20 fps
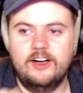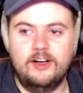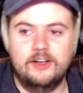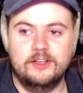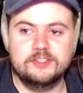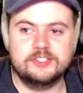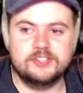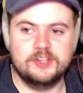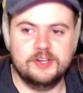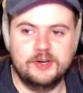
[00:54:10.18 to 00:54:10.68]

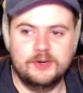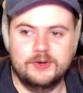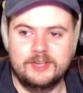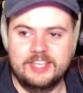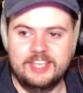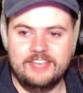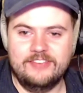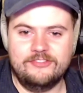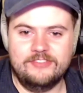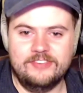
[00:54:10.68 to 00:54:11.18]
also,
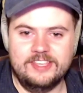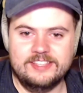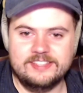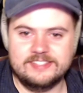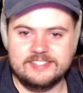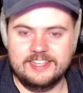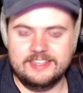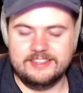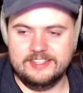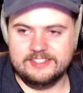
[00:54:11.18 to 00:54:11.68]
if he
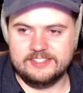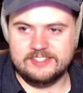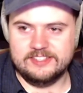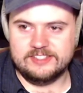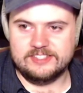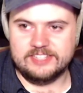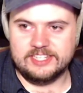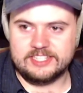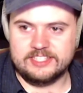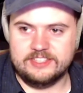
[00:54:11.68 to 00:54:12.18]
said this in
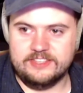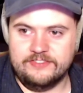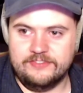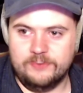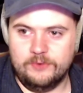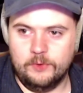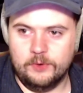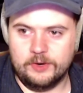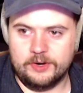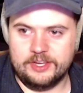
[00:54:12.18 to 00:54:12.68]

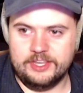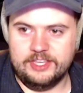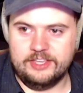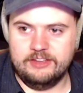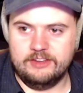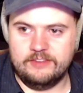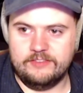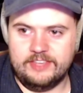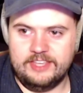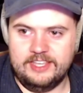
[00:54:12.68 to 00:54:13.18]
64, he
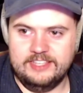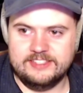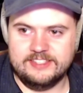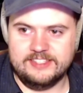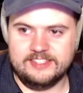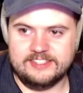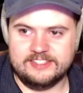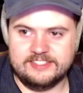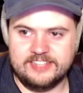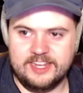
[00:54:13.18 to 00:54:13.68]
could have
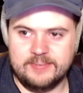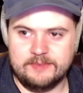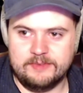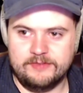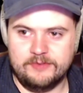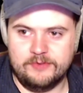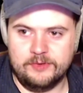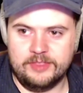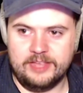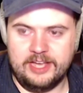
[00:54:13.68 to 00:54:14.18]
easily said it
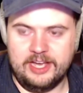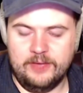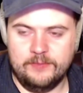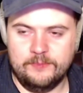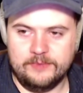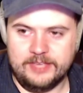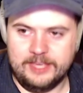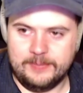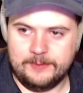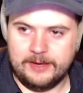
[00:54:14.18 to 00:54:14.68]
before the
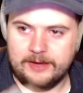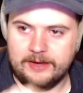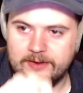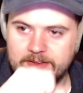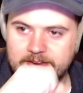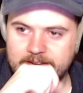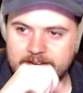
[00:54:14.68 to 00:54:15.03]
album came out.